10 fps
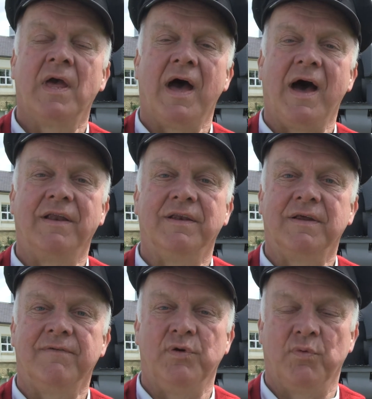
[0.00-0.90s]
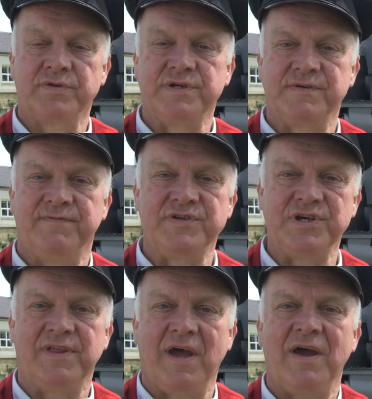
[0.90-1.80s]
And if you wanted to
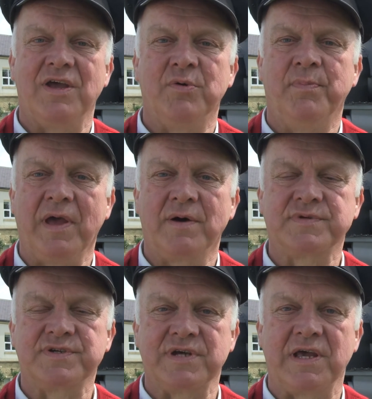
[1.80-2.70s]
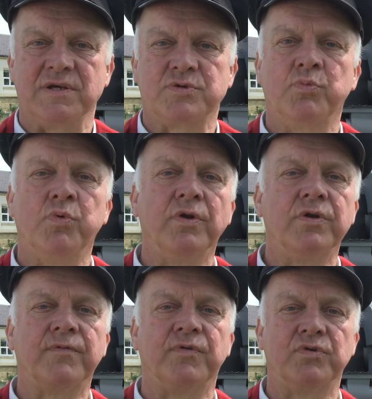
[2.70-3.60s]
visit there, you'd be able to see this
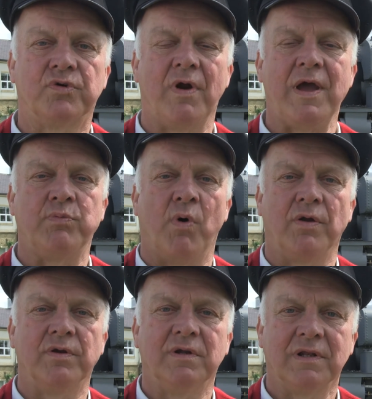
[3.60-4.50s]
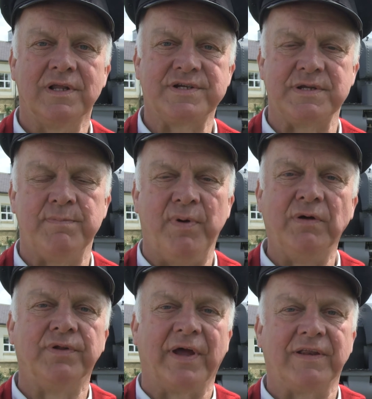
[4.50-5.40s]
wonderful Grade 1 listed
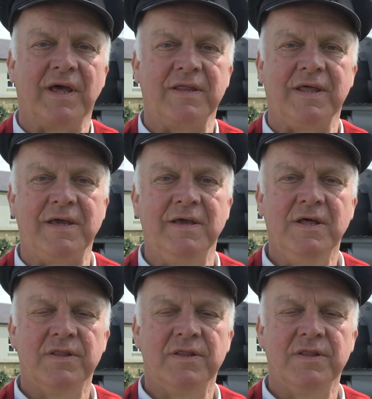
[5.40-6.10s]
building, the